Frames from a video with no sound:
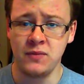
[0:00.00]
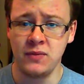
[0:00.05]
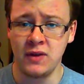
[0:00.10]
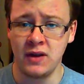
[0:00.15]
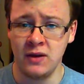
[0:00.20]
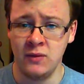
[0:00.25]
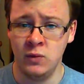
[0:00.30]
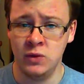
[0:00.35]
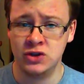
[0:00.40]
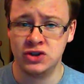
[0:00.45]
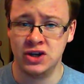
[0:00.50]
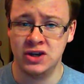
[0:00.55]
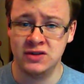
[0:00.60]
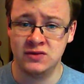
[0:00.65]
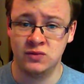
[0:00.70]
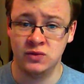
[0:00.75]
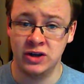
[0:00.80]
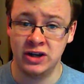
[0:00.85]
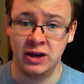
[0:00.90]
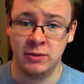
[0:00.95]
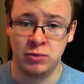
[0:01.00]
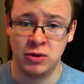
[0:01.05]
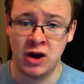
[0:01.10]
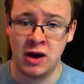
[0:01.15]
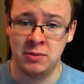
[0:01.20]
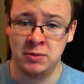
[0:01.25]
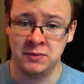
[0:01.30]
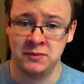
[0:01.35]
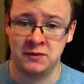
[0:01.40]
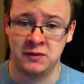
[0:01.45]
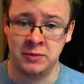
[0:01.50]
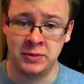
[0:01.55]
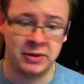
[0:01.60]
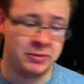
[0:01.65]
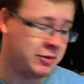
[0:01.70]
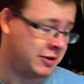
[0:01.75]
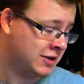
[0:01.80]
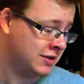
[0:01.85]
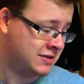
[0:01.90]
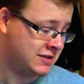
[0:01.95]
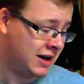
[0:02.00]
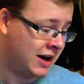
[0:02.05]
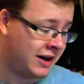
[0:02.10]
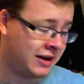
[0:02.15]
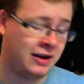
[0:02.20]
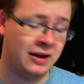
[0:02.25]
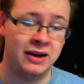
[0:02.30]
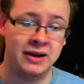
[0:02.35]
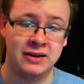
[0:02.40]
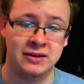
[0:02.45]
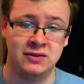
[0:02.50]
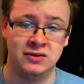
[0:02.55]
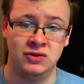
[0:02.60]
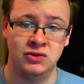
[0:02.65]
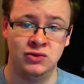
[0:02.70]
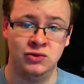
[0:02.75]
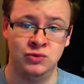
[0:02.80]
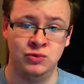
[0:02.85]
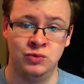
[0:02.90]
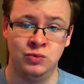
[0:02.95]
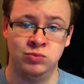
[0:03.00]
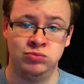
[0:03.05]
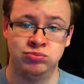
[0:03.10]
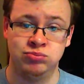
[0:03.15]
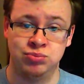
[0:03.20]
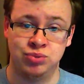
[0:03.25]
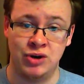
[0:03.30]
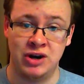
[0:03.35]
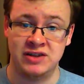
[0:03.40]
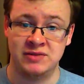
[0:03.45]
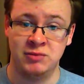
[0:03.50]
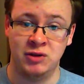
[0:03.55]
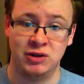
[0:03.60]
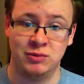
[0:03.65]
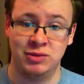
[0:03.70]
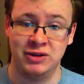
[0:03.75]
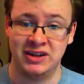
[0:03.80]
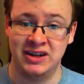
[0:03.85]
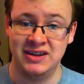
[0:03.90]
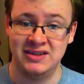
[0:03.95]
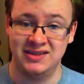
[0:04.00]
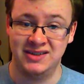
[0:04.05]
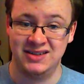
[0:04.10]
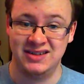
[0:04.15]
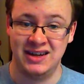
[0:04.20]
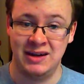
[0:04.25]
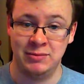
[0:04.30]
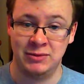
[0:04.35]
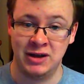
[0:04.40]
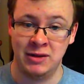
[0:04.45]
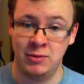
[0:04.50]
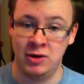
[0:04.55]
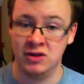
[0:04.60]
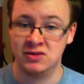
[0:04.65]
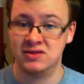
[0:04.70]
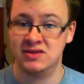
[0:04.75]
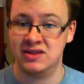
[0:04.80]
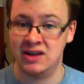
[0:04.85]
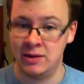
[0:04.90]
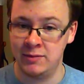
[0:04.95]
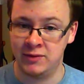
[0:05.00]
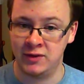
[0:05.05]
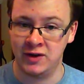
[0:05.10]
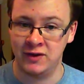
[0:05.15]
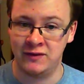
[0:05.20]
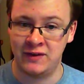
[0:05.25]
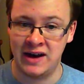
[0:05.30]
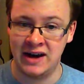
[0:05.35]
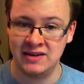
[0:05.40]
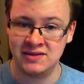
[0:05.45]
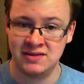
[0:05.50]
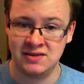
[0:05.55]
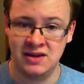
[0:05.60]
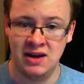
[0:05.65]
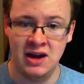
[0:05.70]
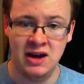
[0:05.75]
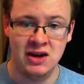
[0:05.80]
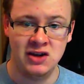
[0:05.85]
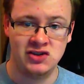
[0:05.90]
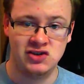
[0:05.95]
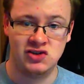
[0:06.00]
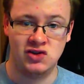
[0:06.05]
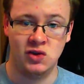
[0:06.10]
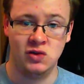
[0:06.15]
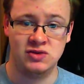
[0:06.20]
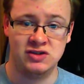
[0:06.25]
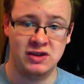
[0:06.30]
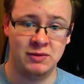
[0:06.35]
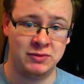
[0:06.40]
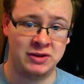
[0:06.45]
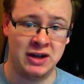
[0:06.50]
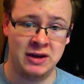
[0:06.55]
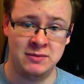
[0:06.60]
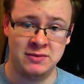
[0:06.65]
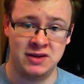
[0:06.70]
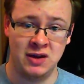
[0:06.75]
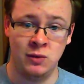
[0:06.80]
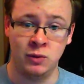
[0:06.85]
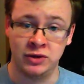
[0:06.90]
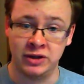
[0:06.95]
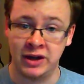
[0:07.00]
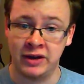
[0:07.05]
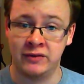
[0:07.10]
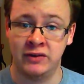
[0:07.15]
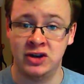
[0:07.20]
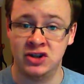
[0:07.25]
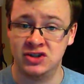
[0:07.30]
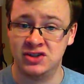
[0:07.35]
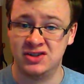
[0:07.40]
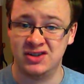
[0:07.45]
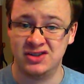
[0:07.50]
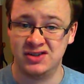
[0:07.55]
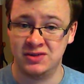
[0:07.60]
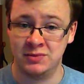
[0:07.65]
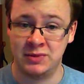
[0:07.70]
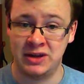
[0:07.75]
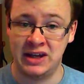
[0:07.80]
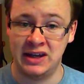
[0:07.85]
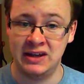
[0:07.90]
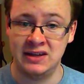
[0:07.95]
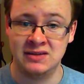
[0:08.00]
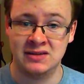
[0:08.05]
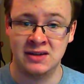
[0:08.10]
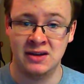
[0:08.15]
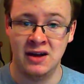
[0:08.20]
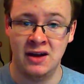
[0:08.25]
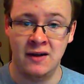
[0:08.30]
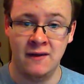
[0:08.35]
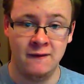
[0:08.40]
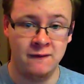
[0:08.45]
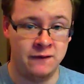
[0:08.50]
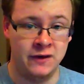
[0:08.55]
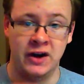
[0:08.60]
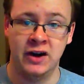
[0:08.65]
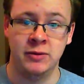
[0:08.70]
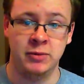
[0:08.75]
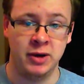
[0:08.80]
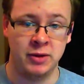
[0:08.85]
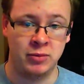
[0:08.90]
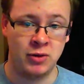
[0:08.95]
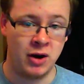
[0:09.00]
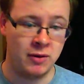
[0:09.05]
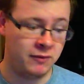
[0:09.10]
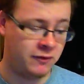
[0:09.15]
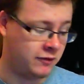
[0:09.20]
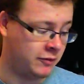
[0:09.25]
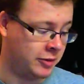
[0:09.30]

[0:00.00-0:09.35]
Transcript: which is really a problem for me because I like to press multiple keys at the same time. I also type very fast, so sometimes it would not register some keys. Very big problem for me.